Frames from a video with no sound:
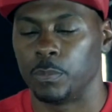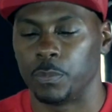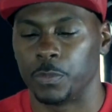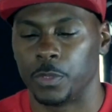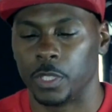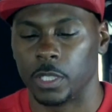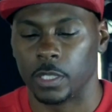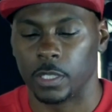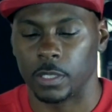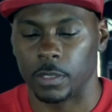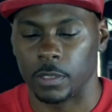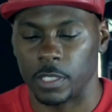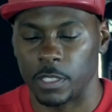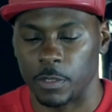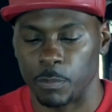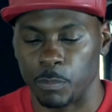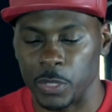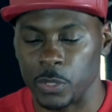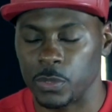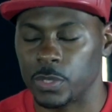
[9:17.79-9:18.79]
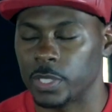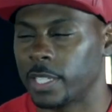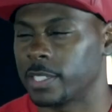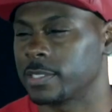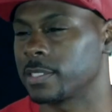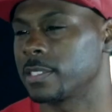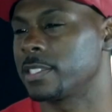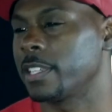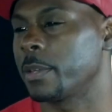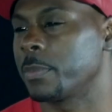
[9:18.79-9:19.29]
the music as
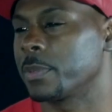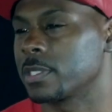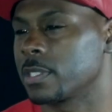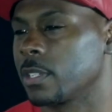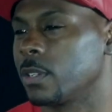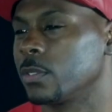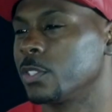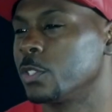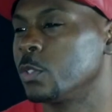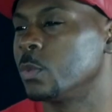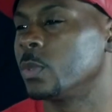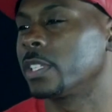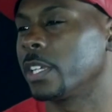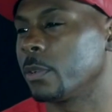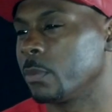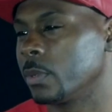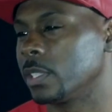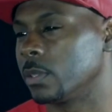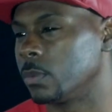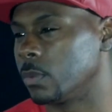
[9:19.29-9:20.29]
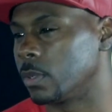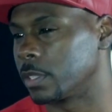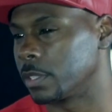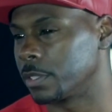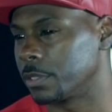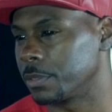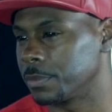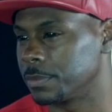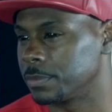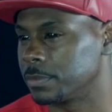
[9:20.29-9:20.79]
a stepping stone to do what they really want to
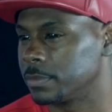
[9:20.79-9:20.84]
do.